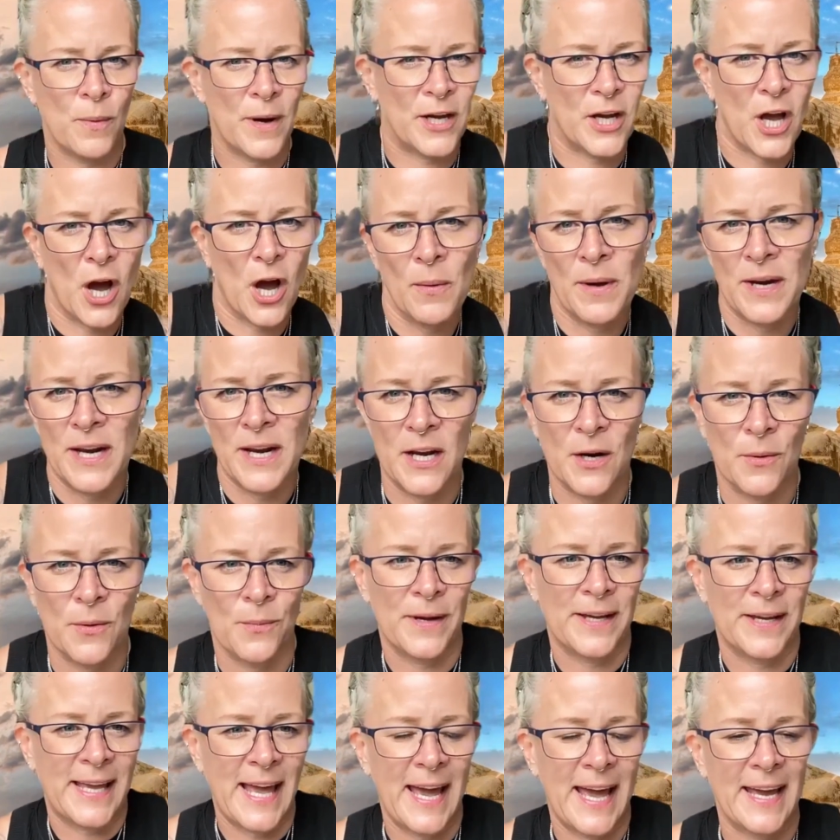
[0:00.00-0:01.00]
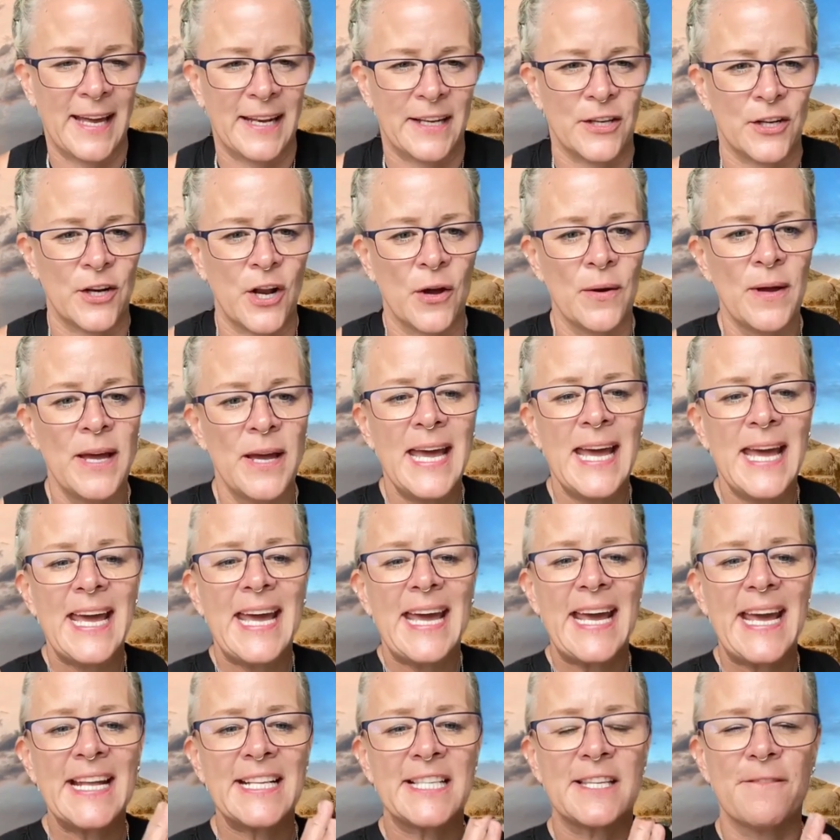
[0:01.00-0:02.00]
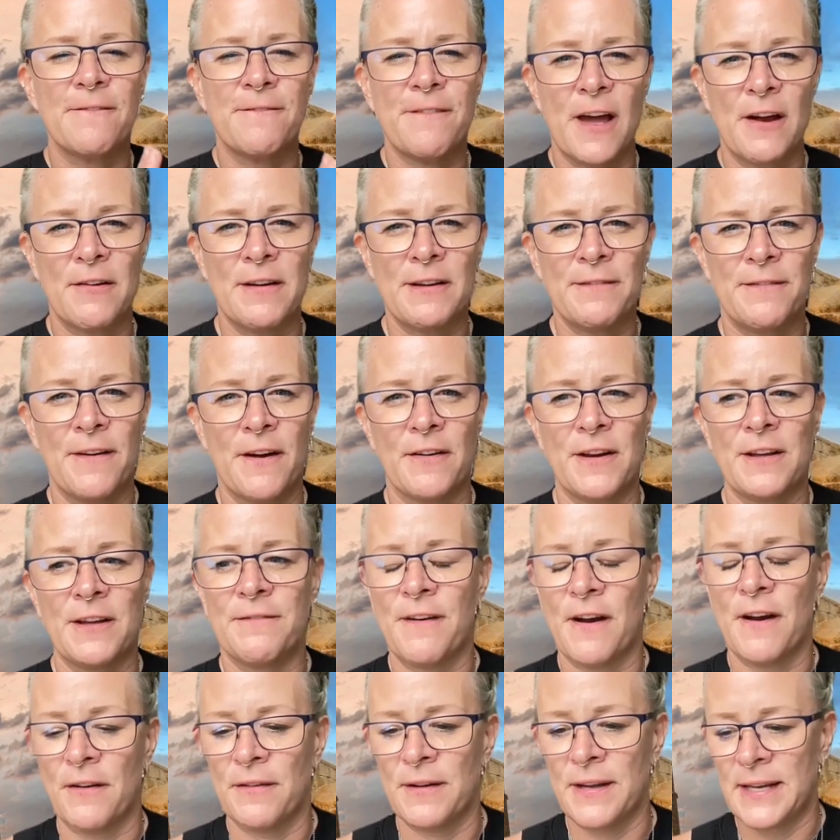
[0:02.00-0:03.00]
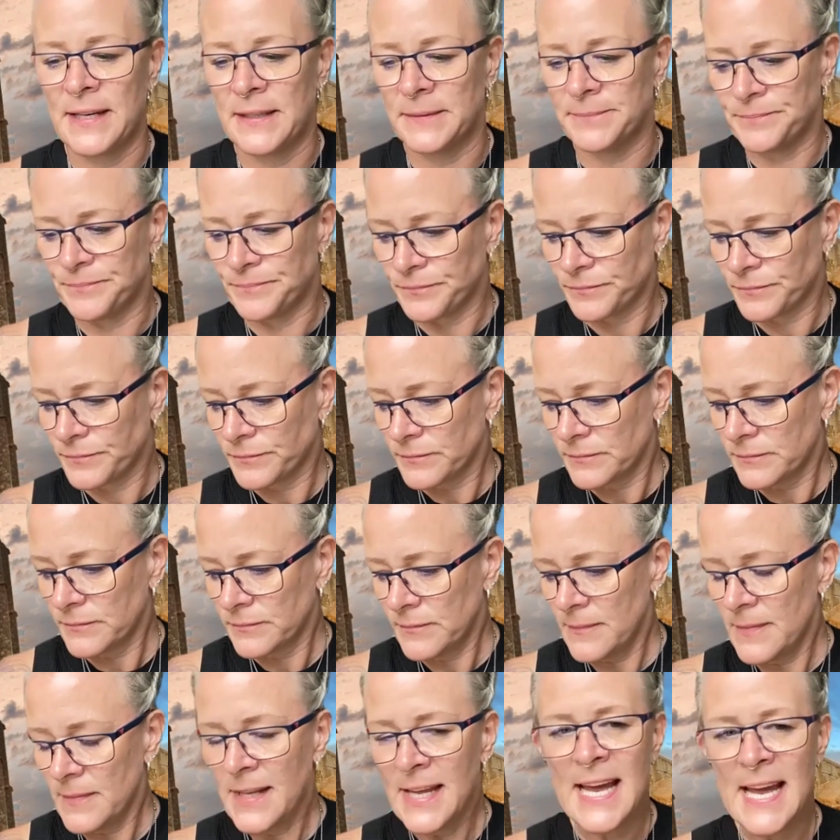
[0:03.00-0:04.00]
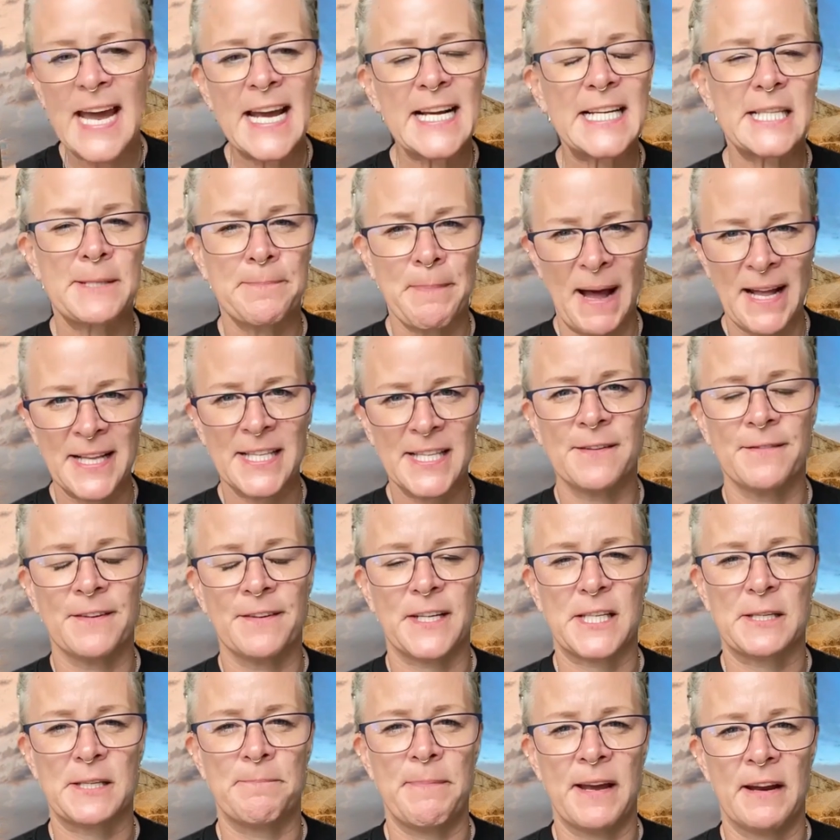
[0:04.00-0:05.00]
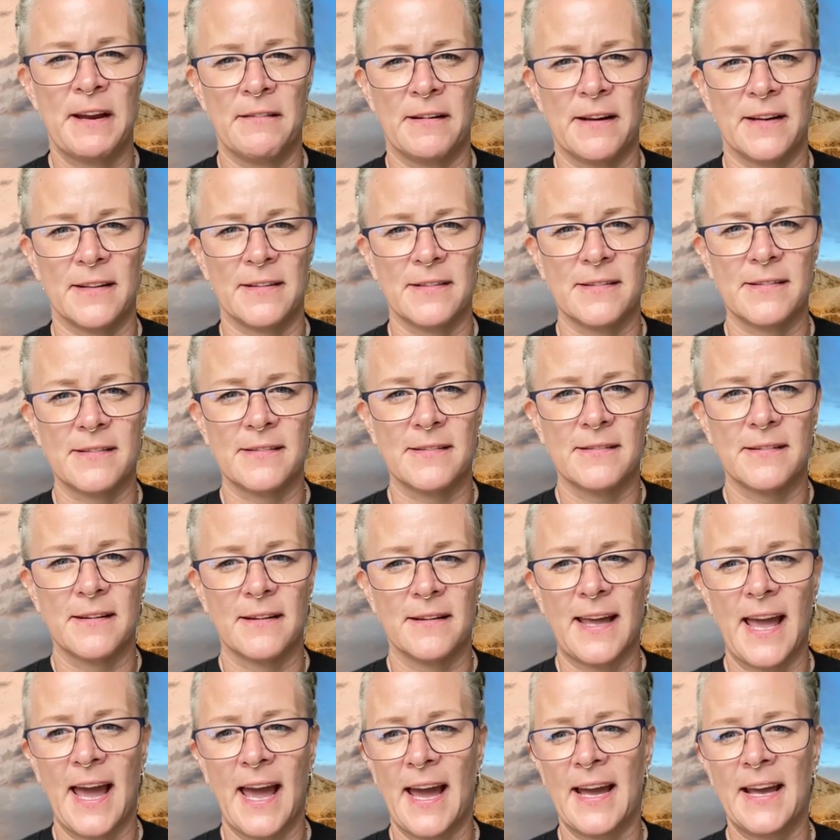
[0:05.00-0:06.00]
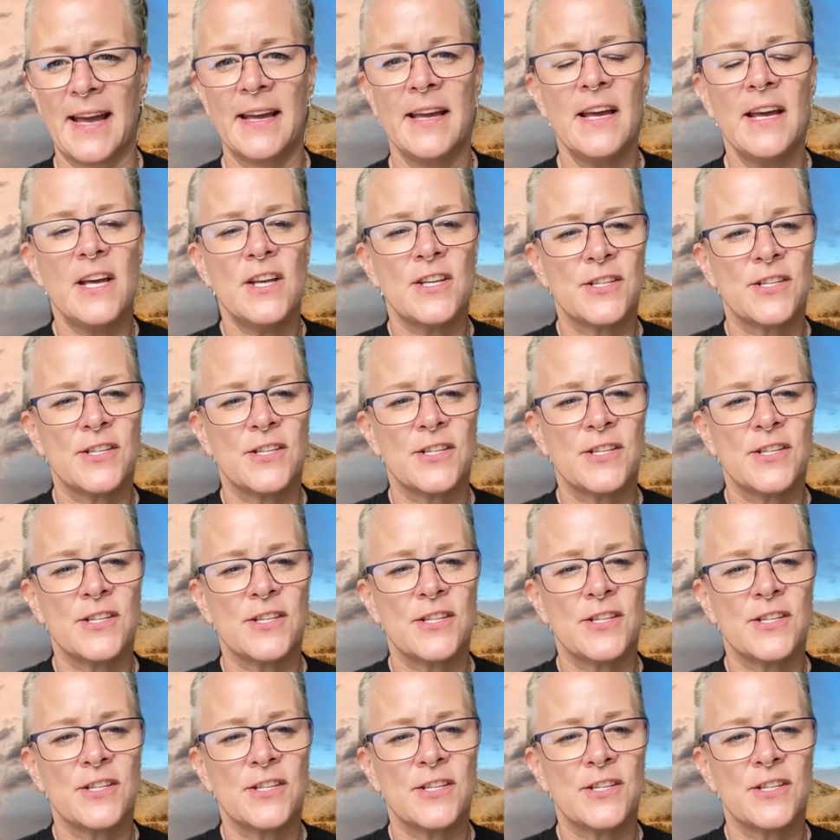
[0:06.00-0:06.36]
We're going in and we're getting, it's a very expansive experience. Okay.